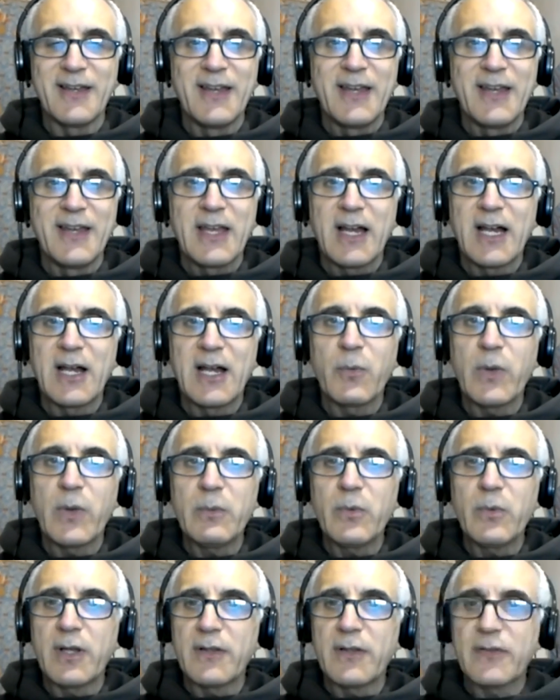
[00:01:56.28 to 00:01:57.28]
When
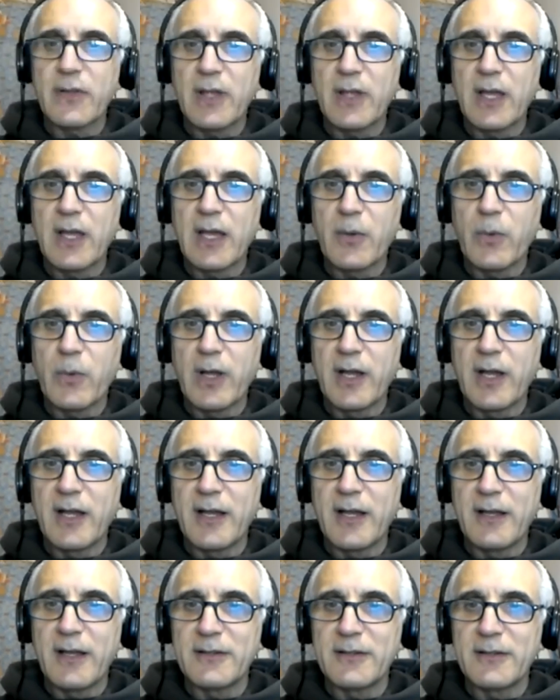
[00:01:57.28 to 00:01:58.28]
was,
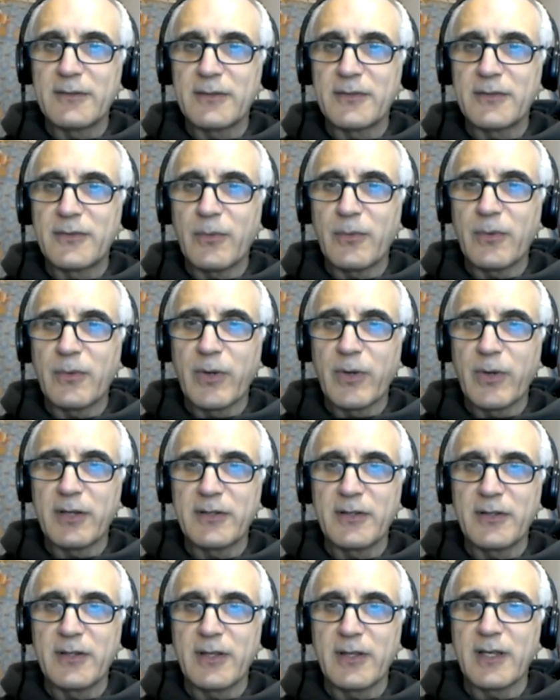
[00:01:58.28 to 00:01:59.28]
where did
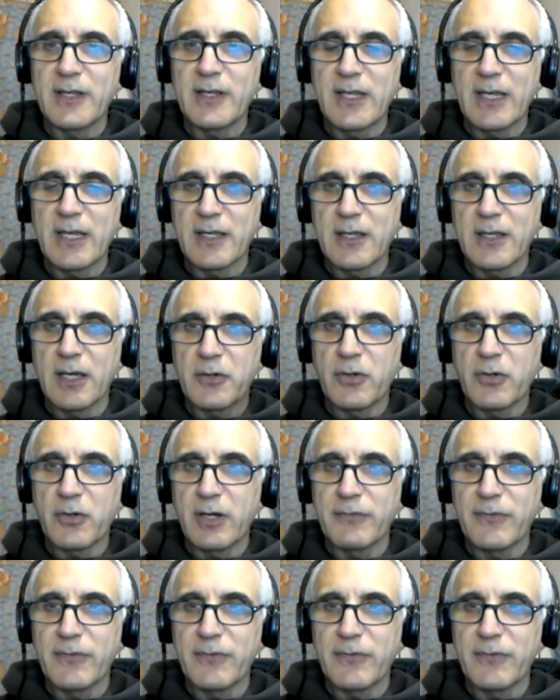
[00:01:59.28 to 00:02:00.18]
it get cut off?